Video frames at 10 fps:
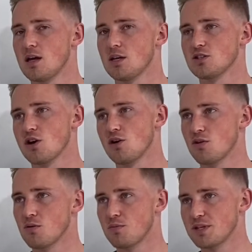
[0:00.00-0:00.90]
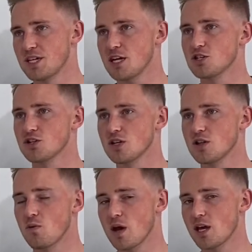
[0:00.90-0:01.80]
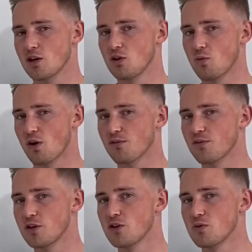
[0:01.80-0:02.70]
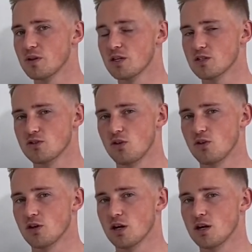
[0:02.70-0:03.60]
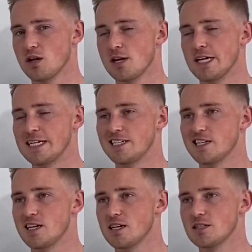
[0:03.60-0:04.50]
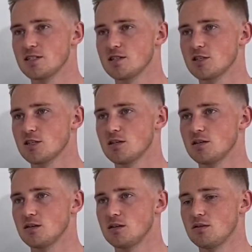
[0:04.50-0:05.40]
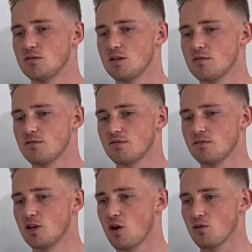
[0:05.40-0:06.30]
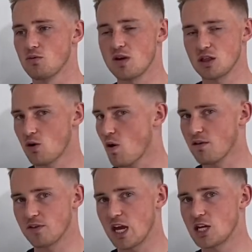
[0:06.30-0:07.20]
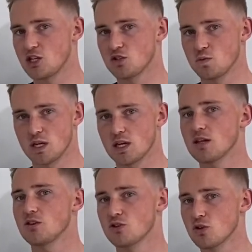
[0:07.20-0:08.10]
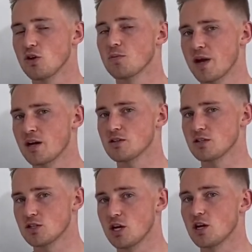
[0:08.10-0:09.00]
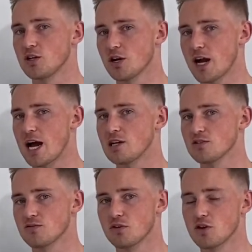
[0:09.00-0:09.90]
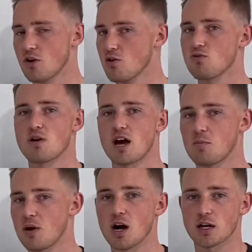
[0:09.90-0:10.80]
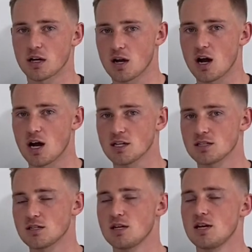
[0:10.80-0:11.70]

So potentially the way it could work for you with this solar is if, you meet the qualifications, we can get the solar panels installed on your house for no out-of-pocket cost.